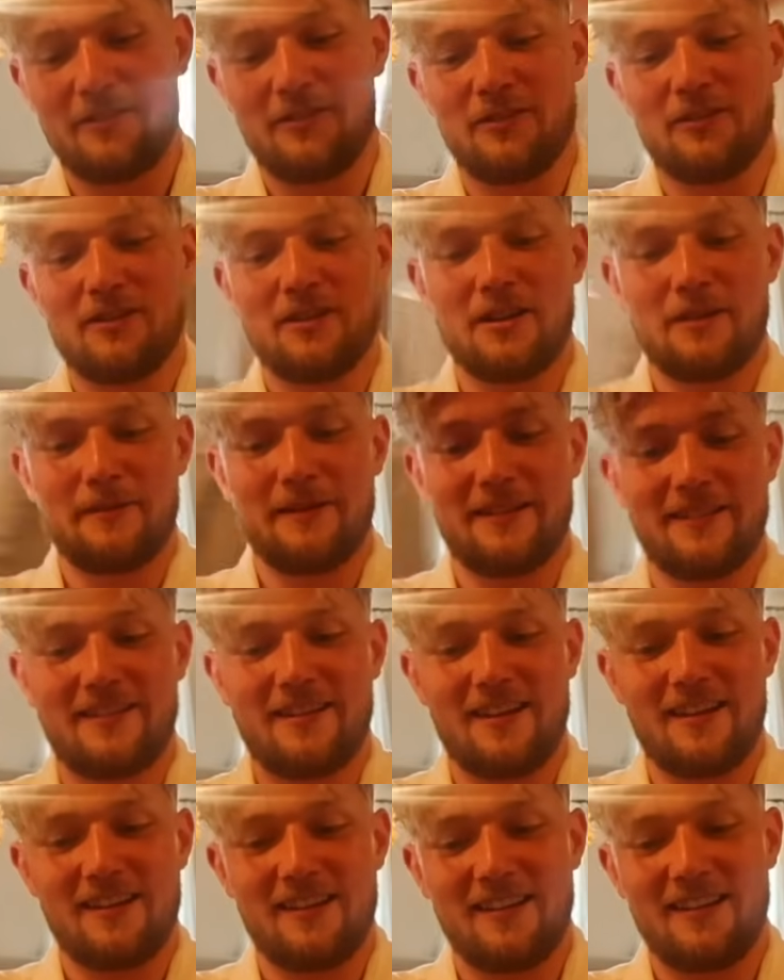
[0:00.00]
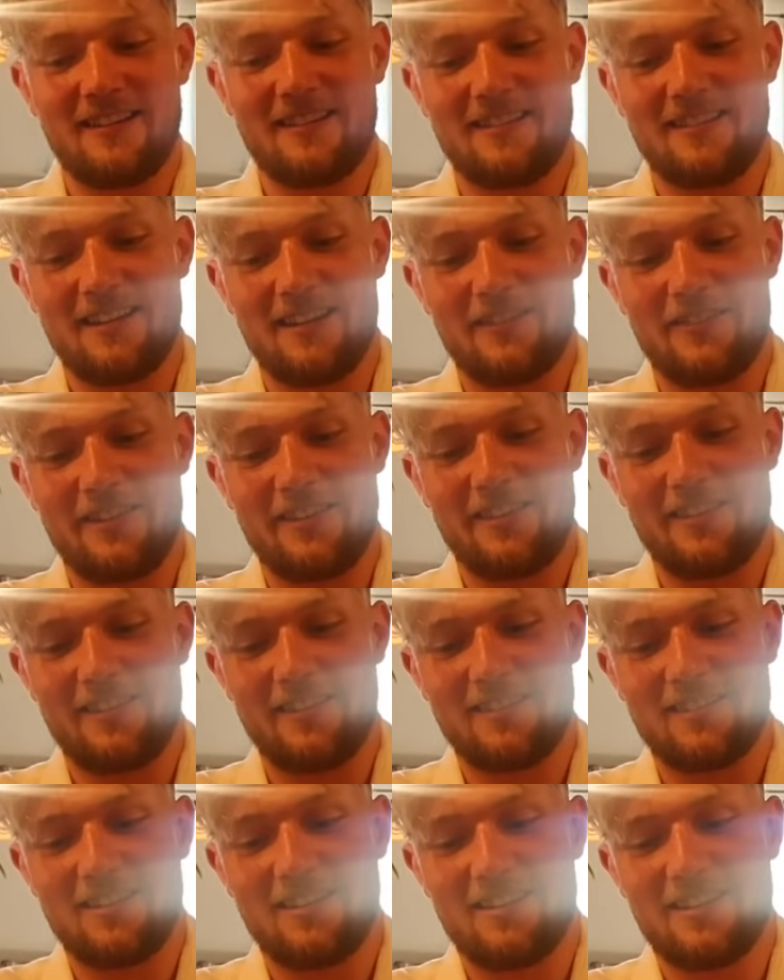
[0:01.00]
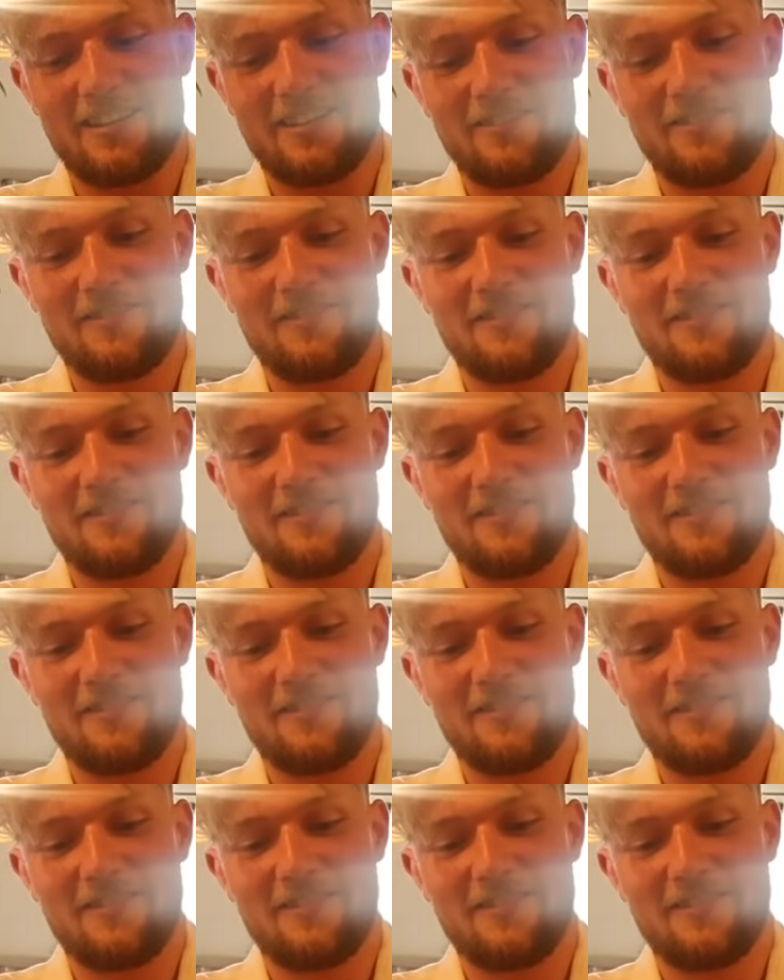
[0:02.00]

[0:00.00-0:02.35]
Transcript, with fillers: talking about 10 years together in this life.